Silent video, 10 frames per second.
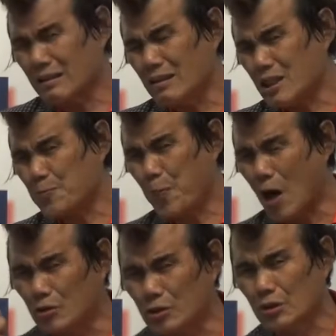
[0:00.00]

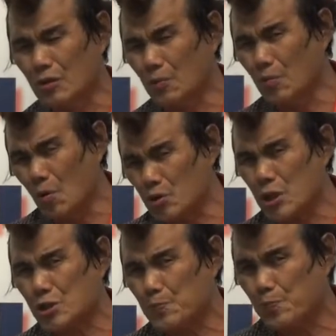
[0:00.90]
responded to
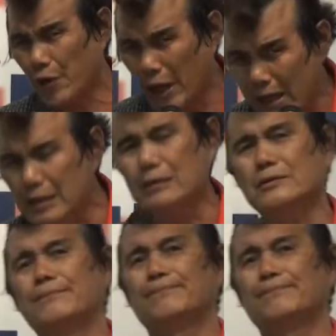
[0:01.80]
Moses' prayer.